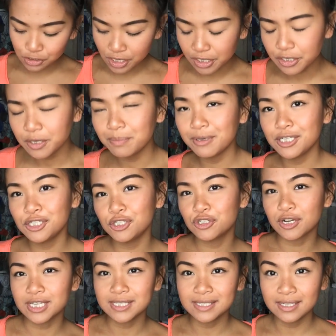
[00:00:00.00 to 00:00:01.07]
I tried on a bunch of
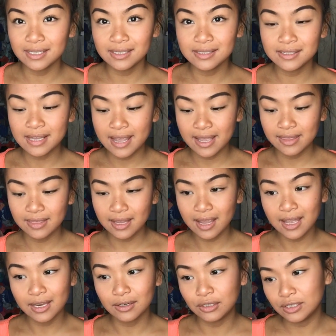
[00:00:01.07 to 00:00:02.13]
dresses, and they
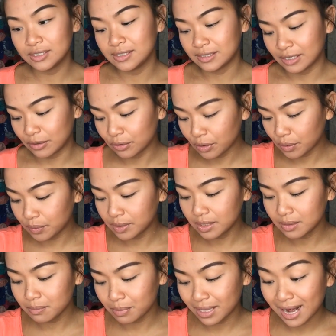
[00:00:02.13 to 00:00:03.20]
had a good sale
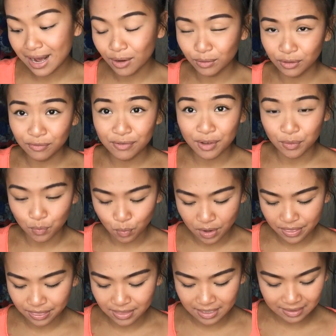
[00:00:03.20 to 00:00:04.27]
going, but I only found
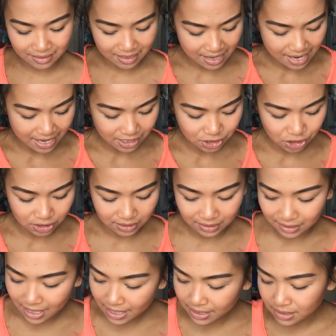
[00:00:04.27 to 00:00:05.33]
one thing that I actually
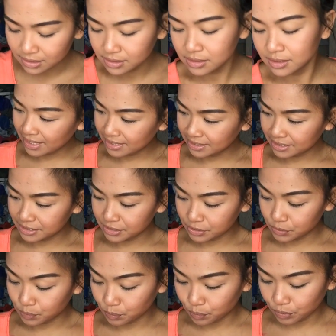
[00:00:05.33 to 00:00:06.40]
liked, and it is
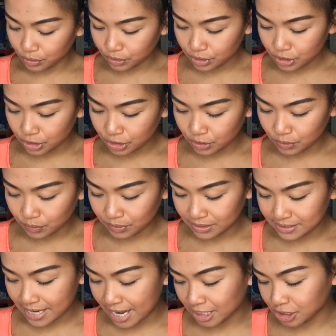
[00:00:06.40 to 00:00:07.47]
this really cute.
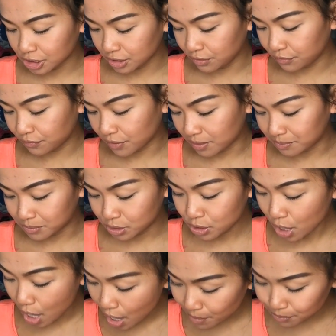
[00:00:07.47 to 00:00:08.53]
It's actually from
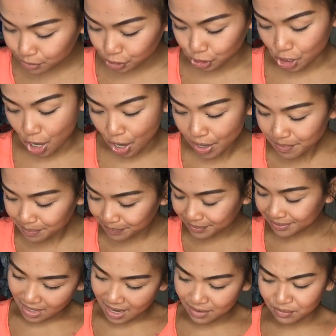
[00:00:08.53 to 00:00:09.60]
Topshop.
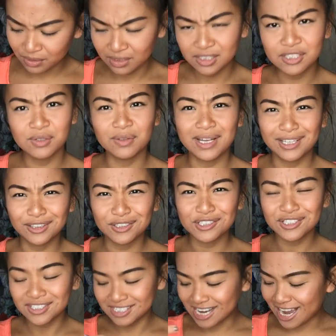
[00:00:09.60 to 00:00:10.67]
I really do like their
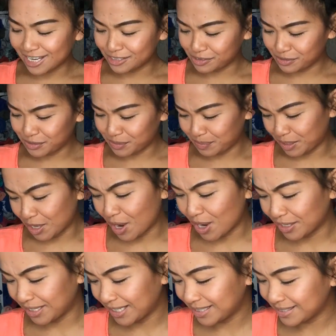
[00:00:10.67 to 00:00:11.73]
style, to be
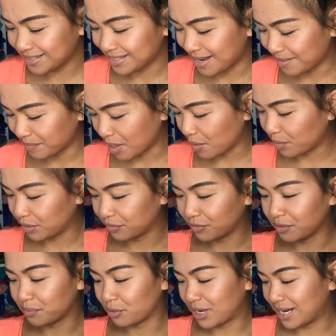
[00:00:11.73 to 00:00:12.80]
honest. I'm not one
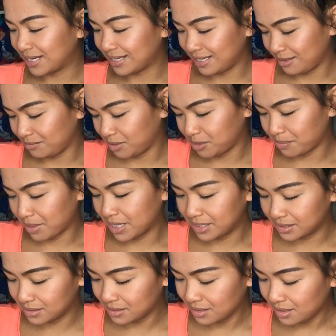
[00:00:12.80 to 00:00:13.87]
for brand names,
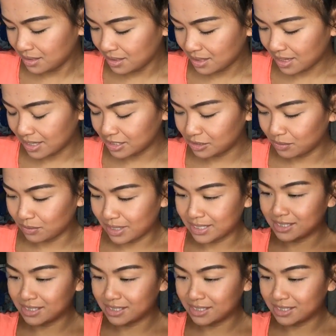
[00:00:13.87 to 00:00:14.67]
but I do